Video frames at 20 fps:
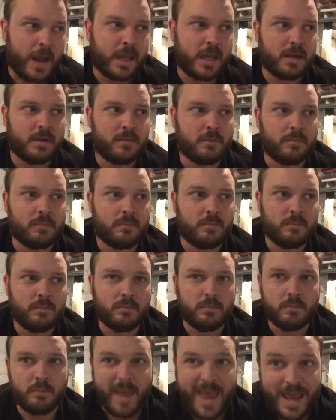I can
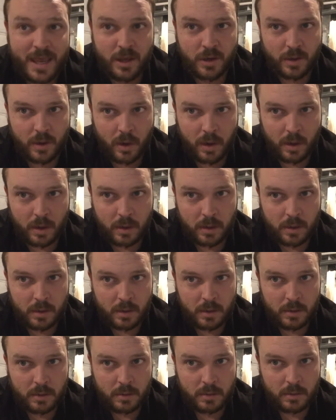make good art
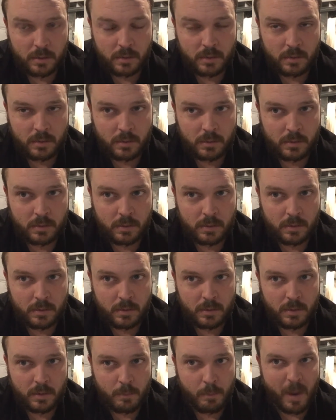
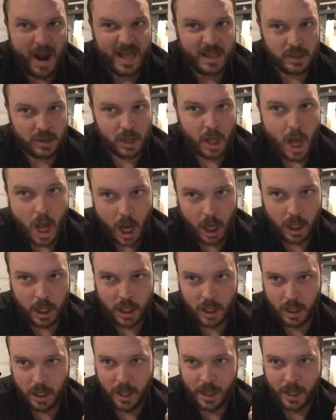by luck,